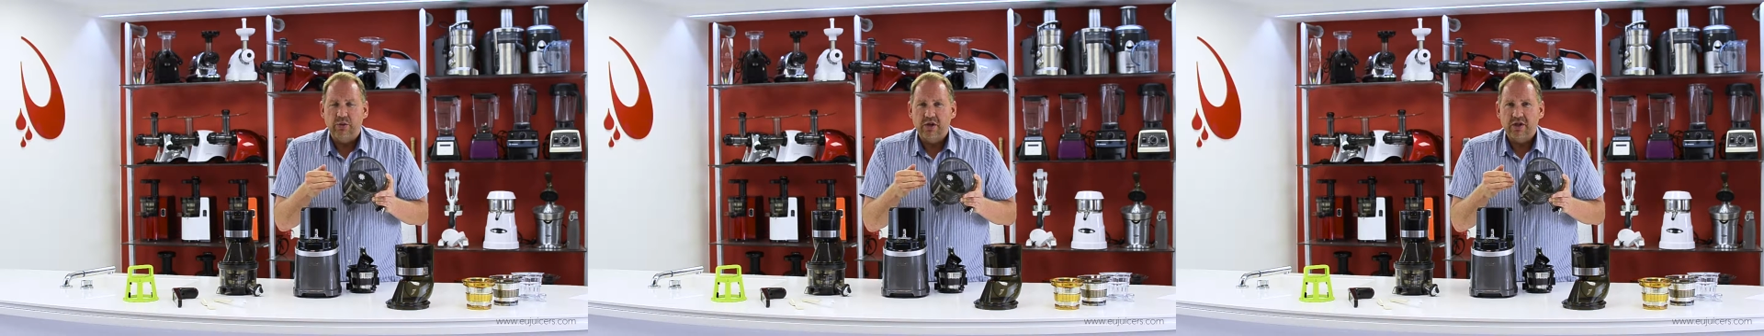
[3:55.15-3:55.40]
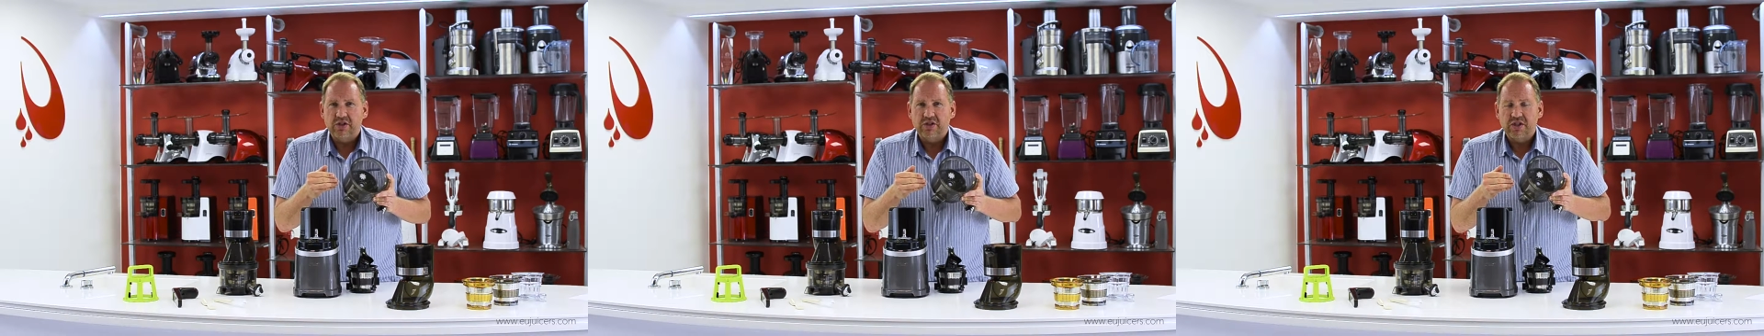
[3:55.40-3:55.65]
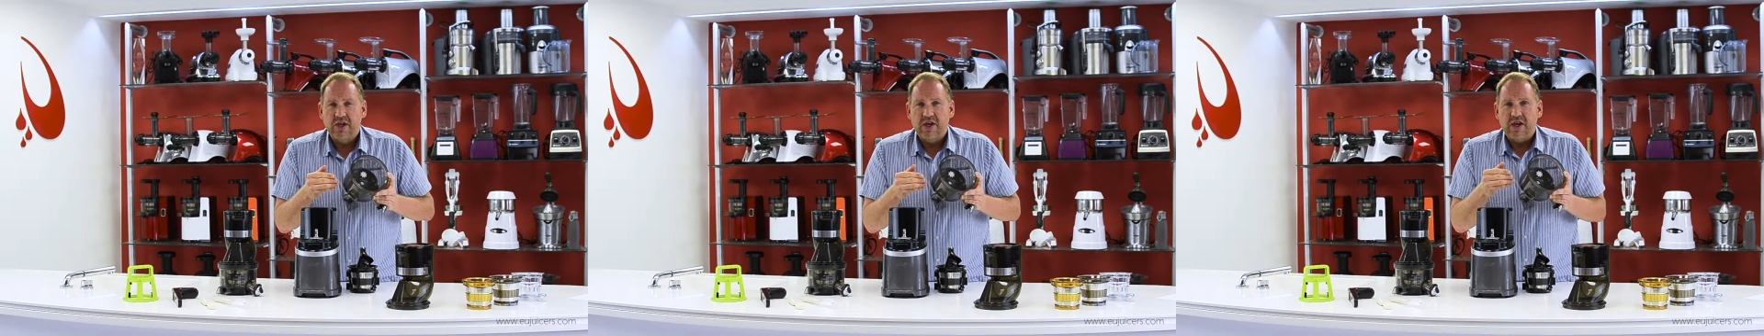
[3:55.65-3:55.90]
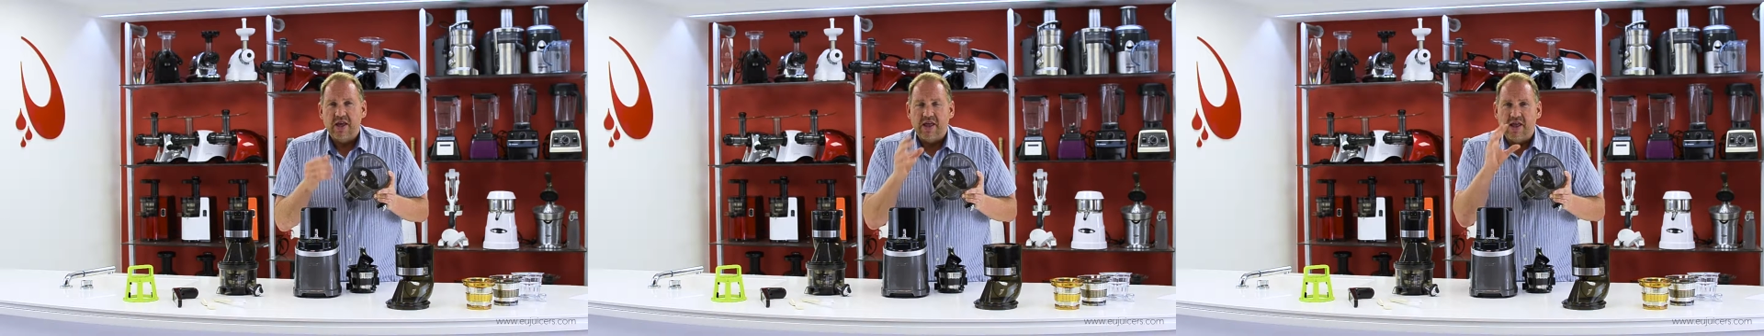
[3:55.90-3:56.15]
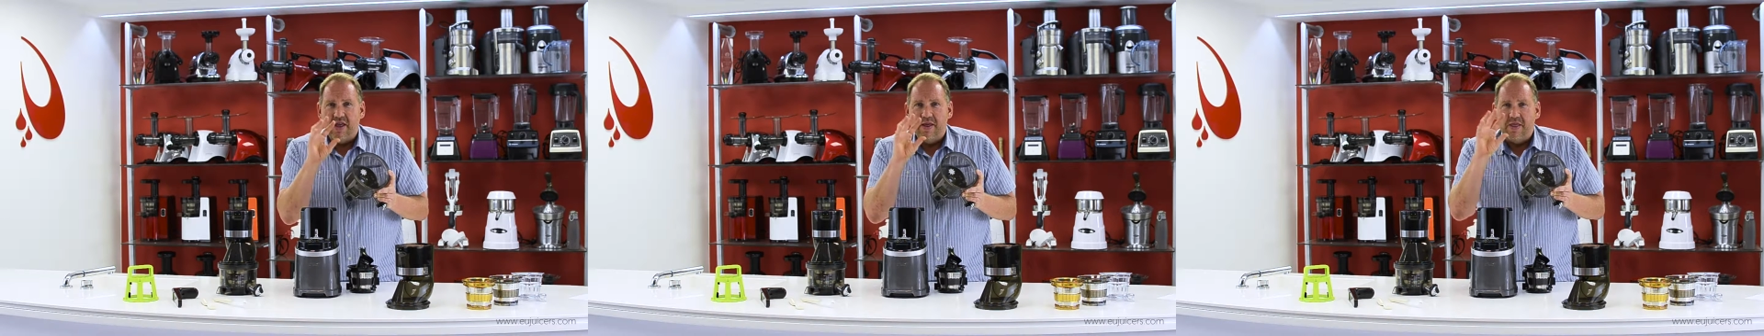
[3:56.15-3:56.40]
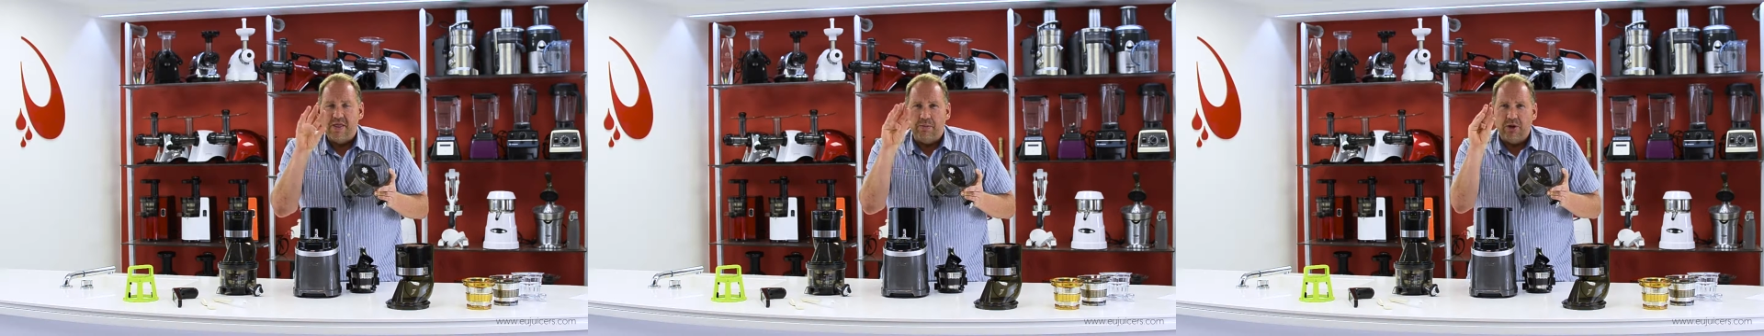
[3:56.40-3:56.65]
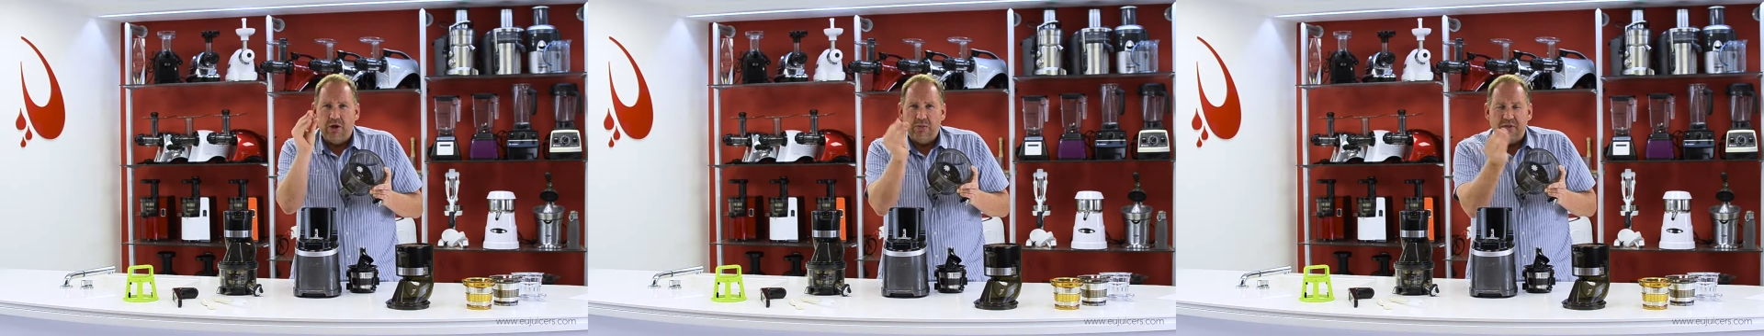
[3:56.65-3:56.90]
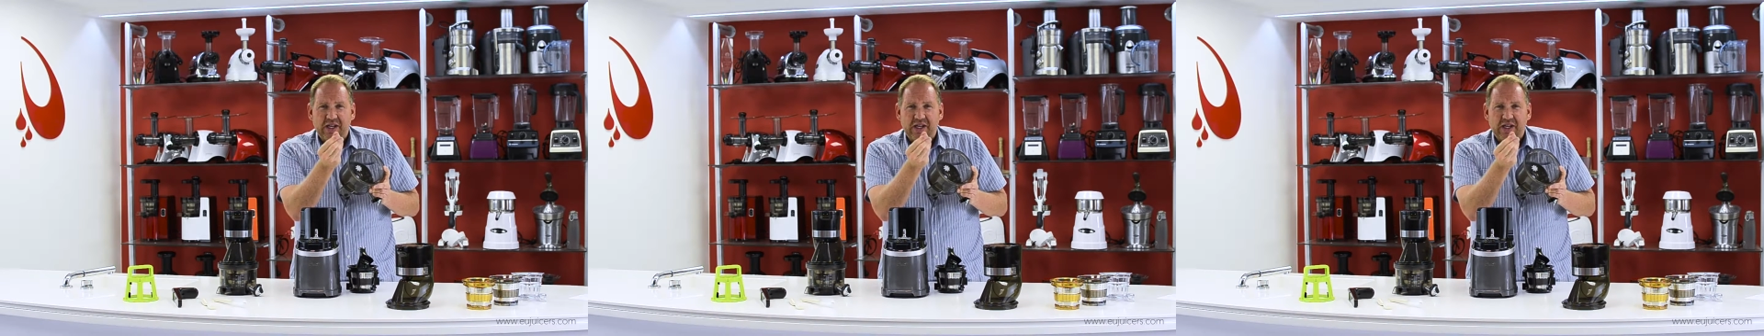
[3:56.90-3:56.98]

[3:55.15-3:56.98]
works, the pulp